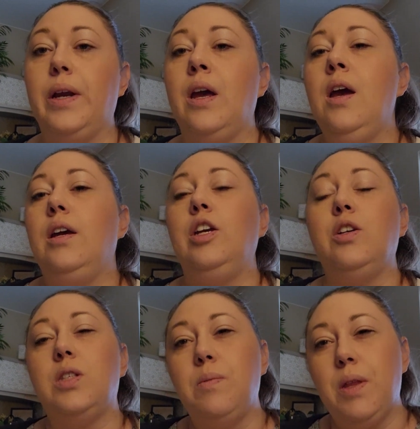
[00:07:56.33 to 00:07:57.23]
And, you
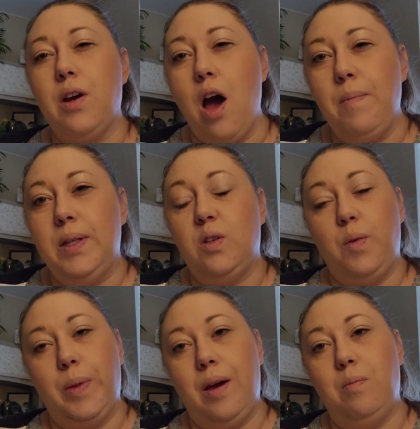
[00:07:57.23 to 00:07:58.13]
know, some of the comments
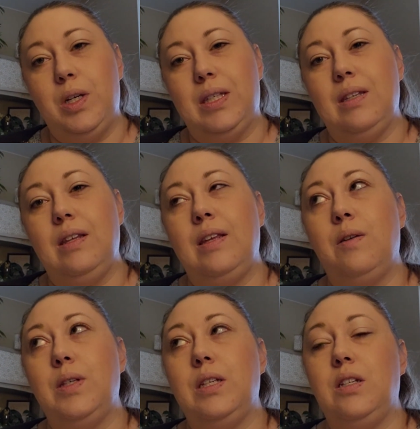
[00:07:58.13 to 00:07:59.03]
from them was
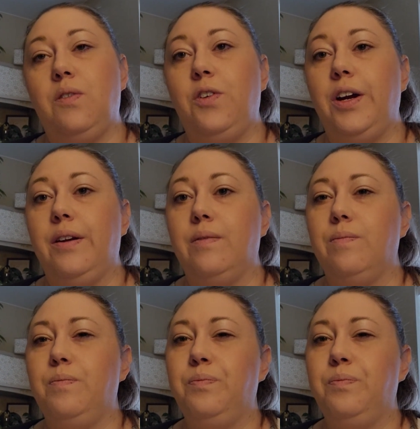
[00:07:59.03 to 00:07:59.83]
there was a different,